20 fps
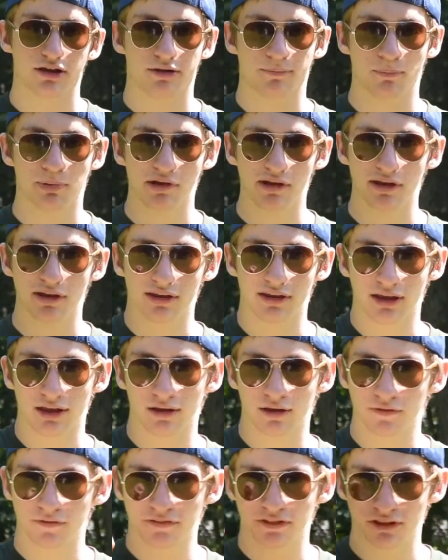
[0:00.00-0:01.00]
But
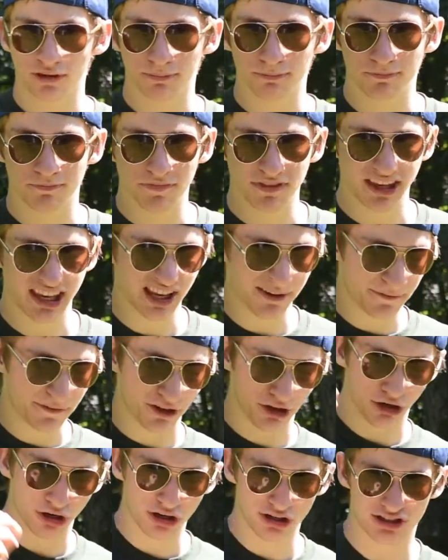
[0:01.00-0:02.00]
if
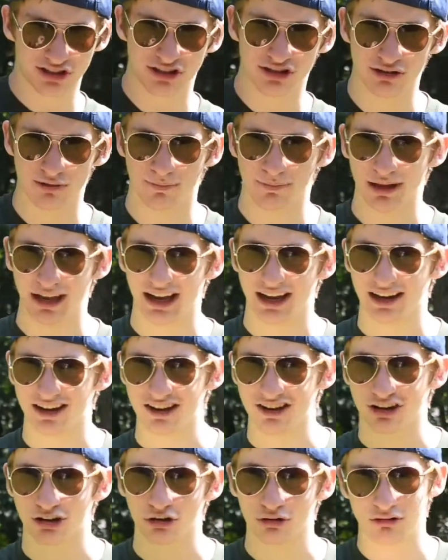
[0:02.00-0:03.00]
it hurts too bad, you
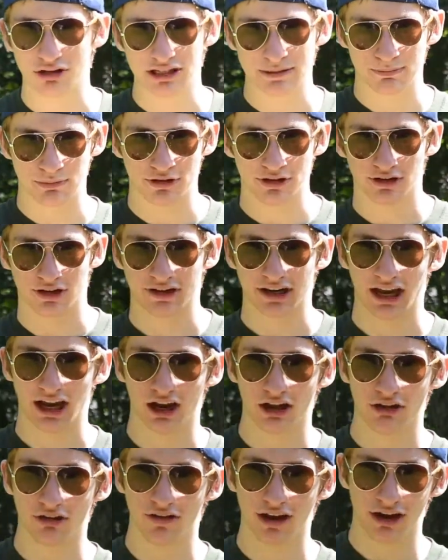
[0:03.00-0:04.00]
can always put on
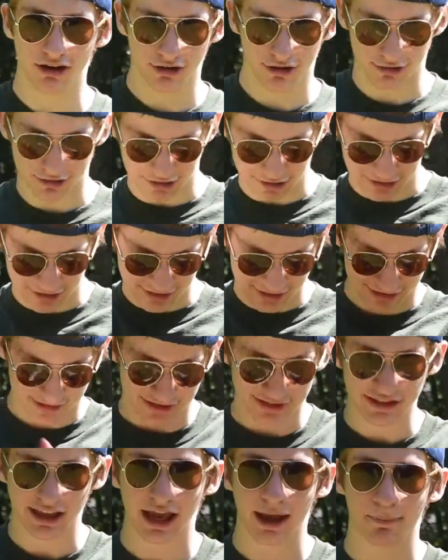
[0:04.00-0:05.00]
aloe vera and just
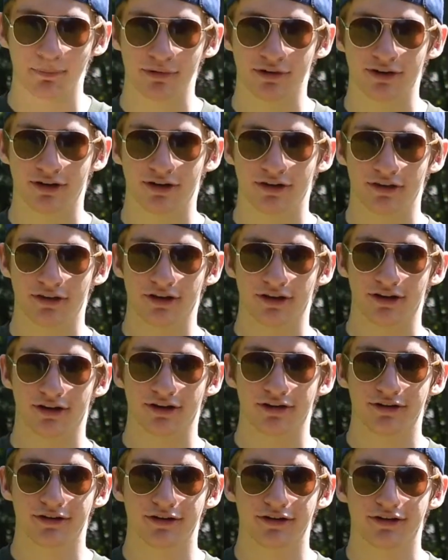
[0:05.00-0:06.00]
slap it
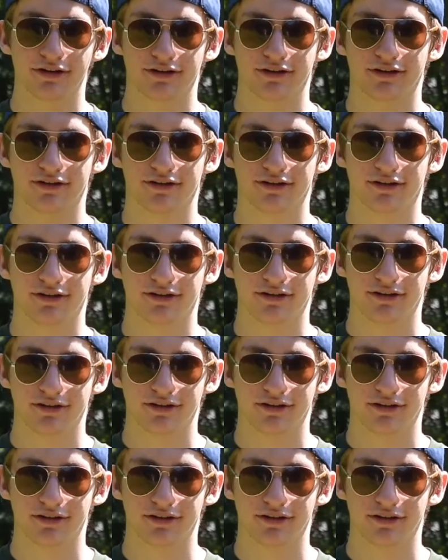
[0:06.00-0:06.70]
on